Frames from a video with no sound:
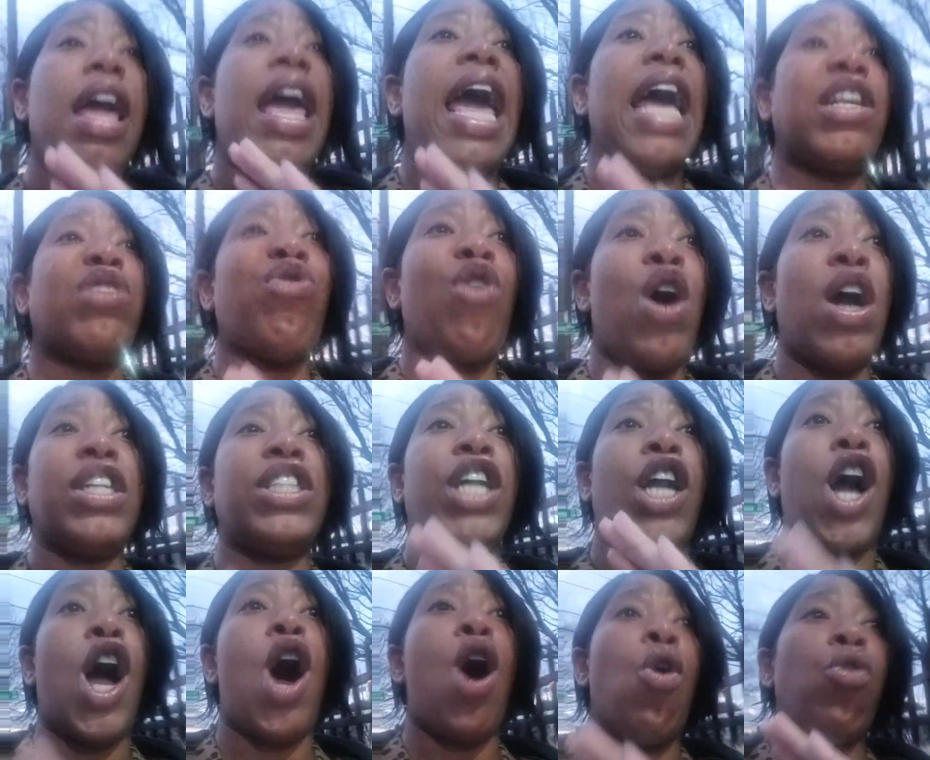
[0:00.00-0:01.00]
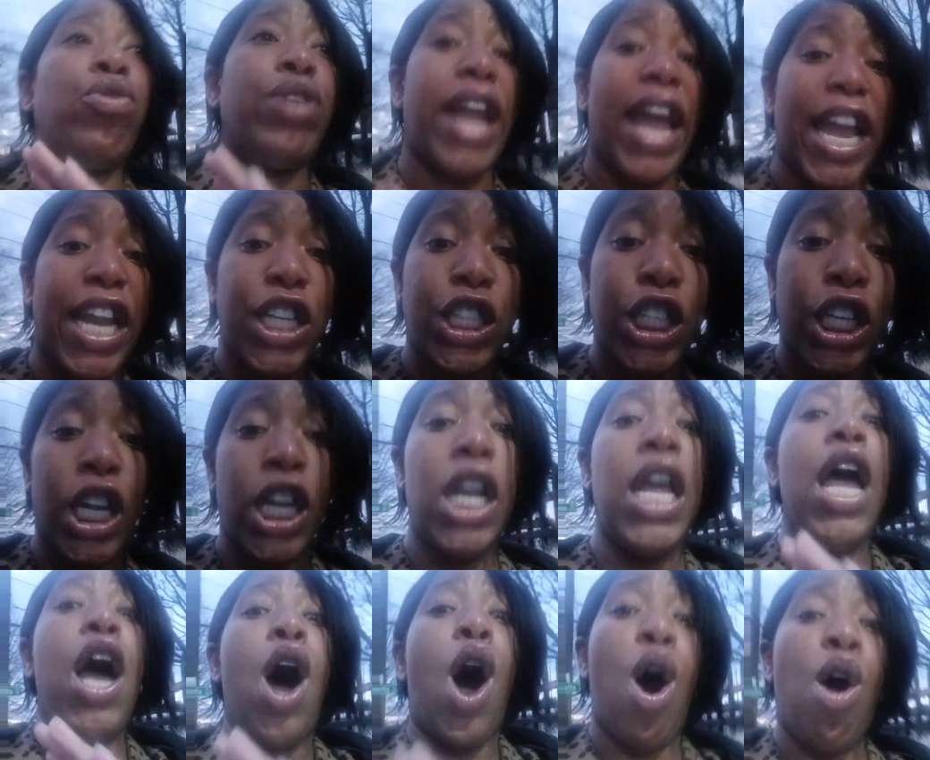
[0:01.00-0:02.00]
as far as their own nation
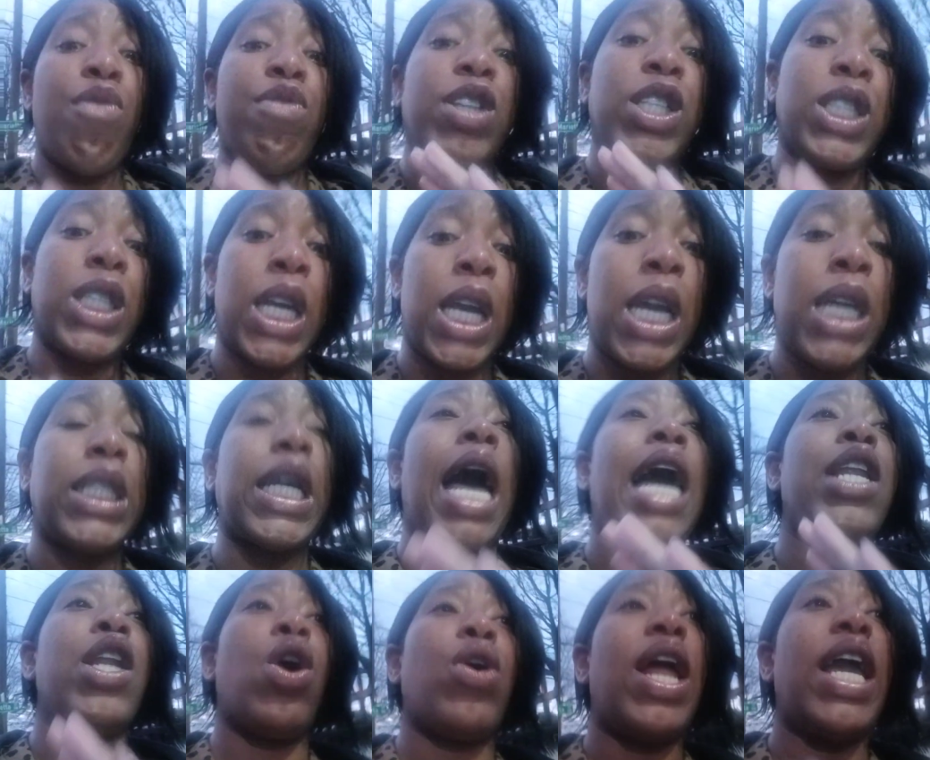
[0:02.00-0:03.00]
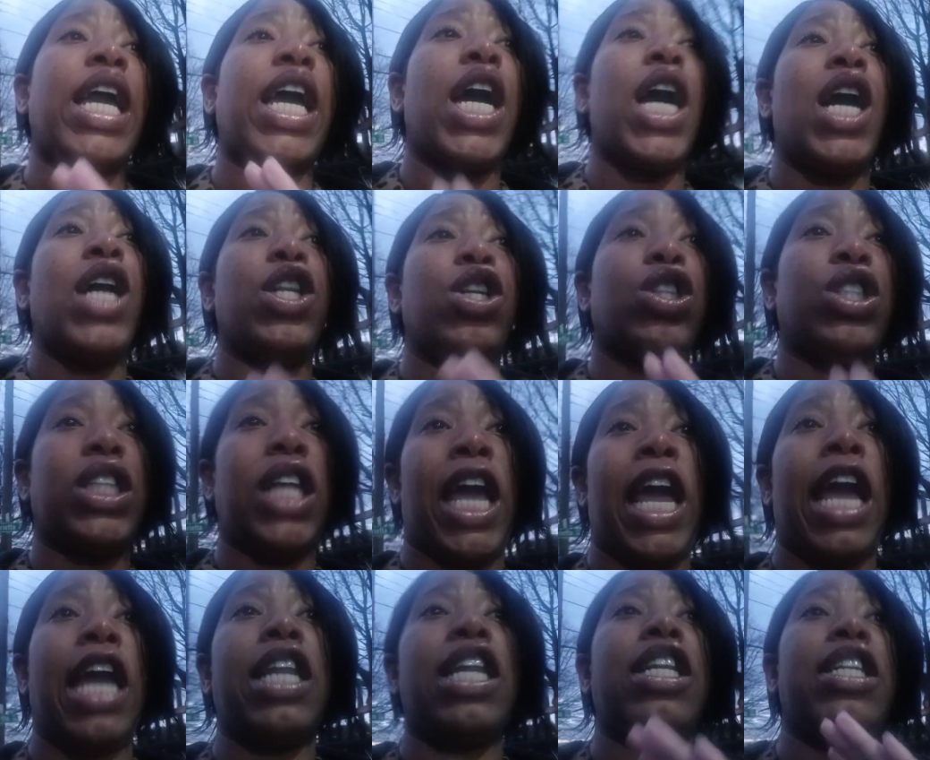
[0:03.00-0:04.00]
overseas, I know they can
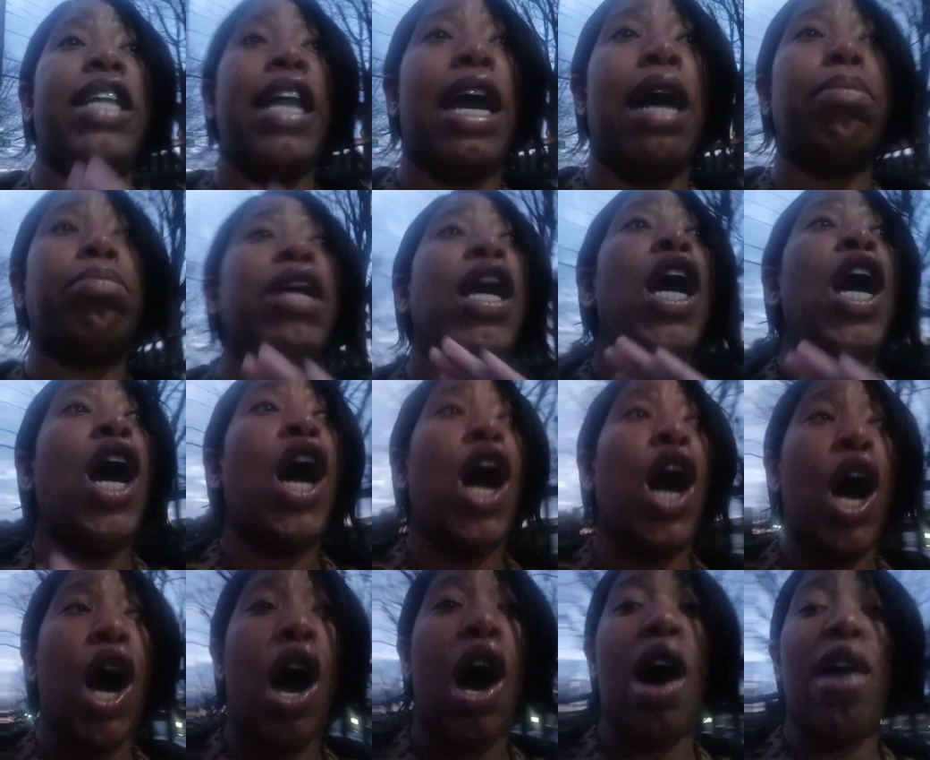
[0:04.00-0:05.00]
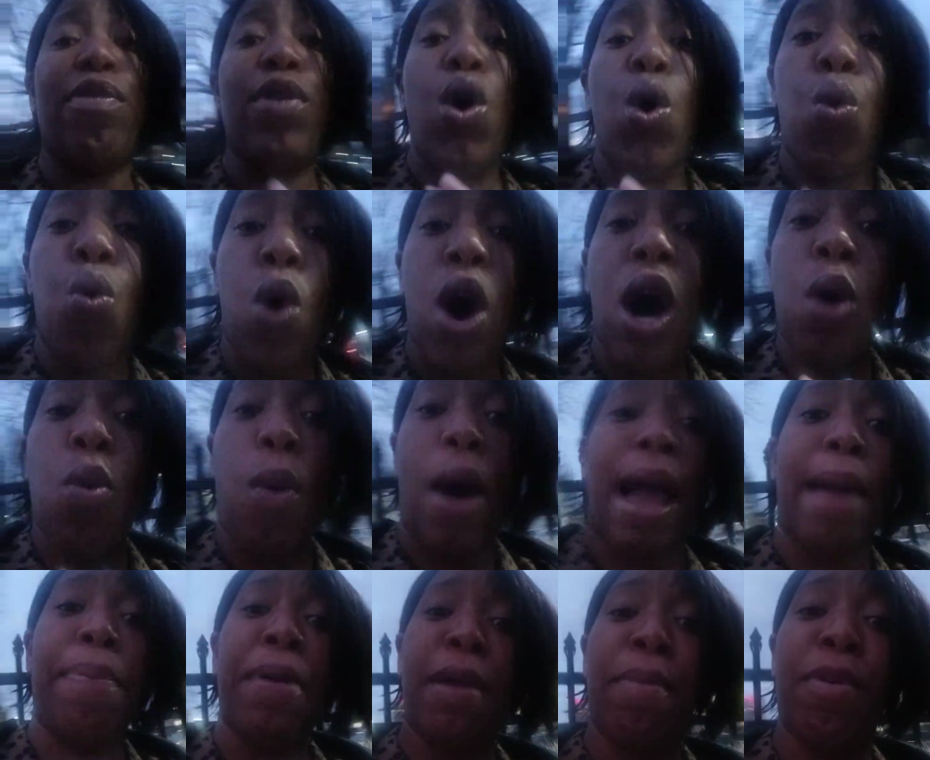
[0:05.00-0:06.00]
understand the depth of what
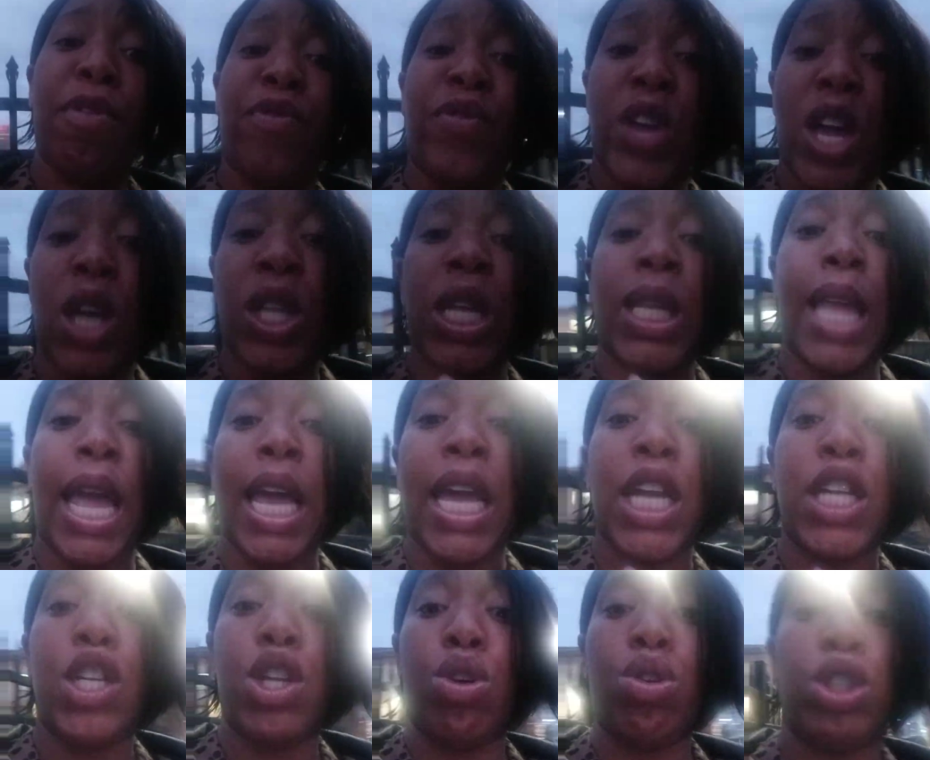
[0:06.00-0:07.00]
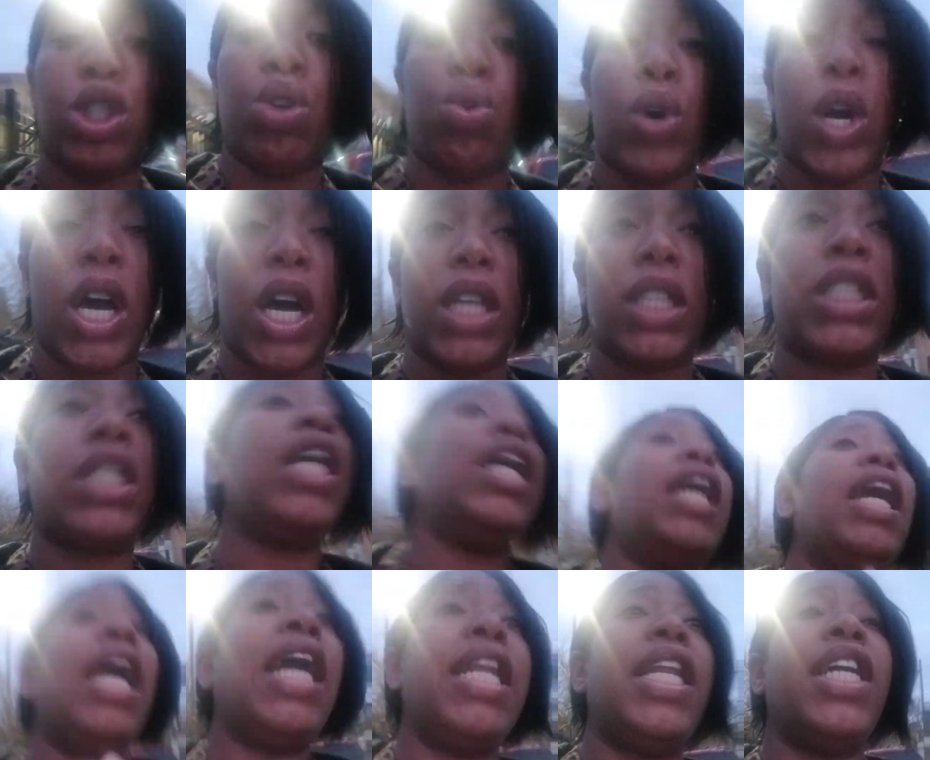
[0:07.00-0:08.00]
white people feel that they can do to us
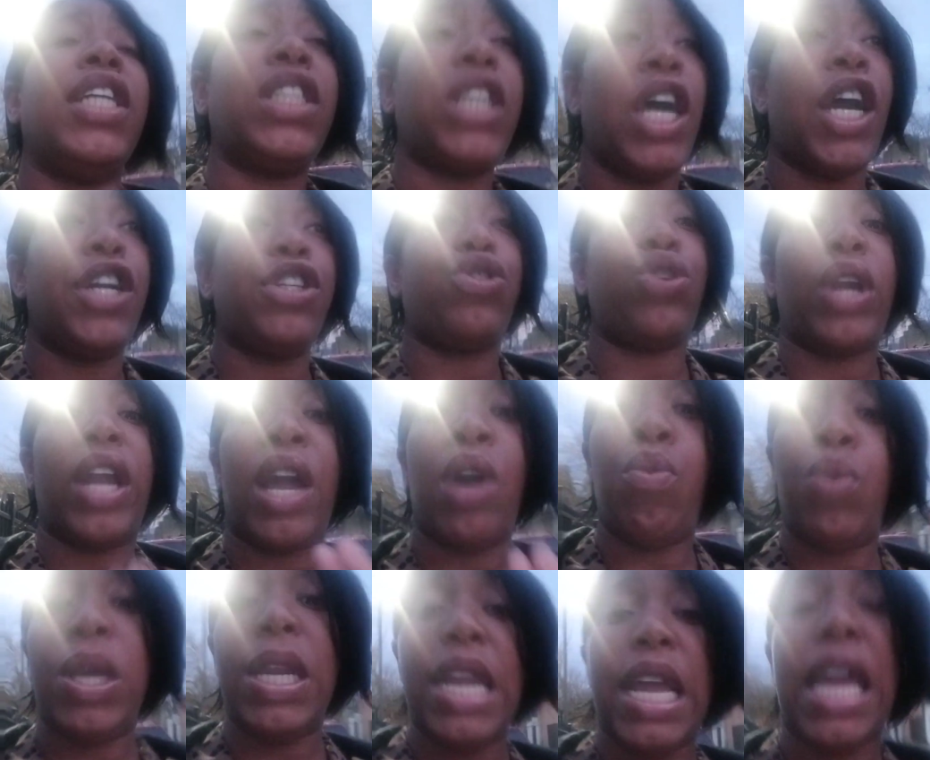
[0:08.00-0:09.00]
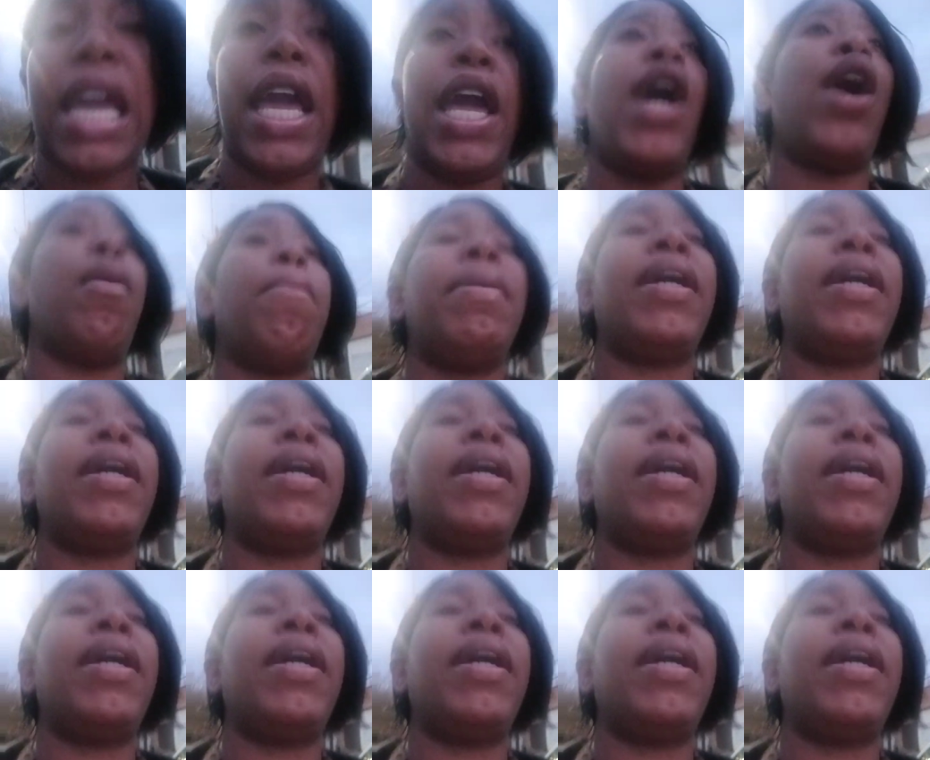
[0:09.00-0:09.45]
in this country. And we need help,